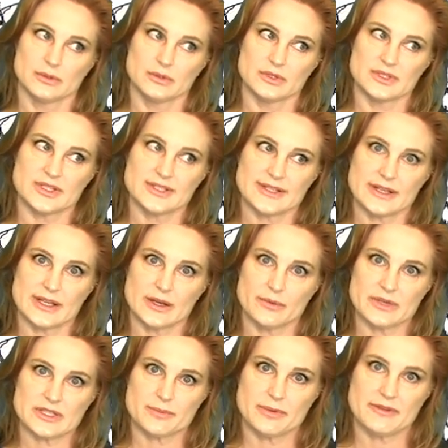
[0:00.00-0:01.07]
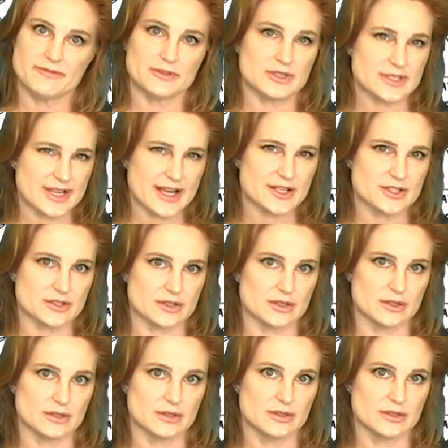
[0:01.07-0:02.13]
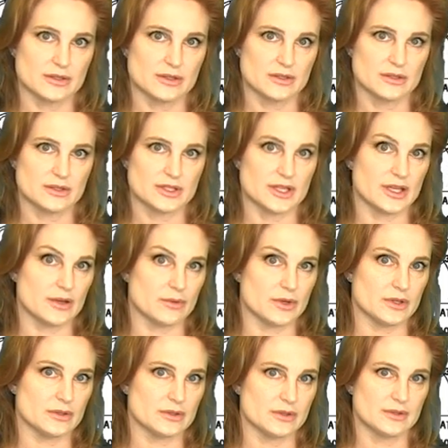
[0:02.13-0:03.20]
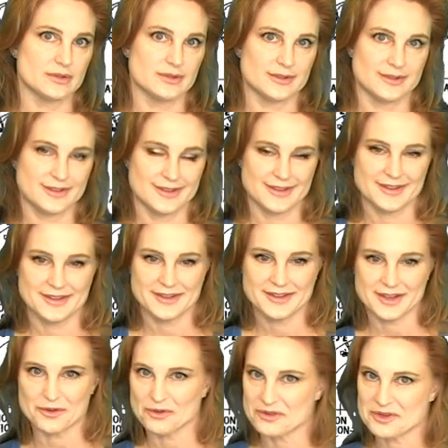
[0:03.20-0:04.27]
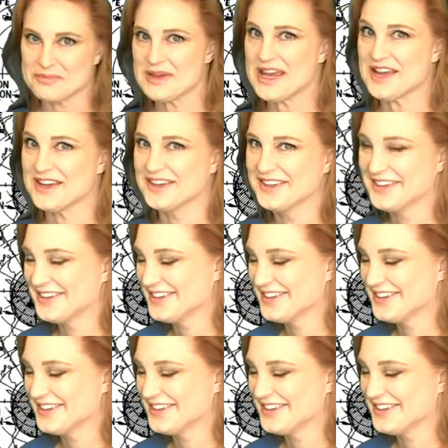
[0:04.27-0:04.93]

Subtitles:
Does this sound like a recipe for disaster to anyone other than me?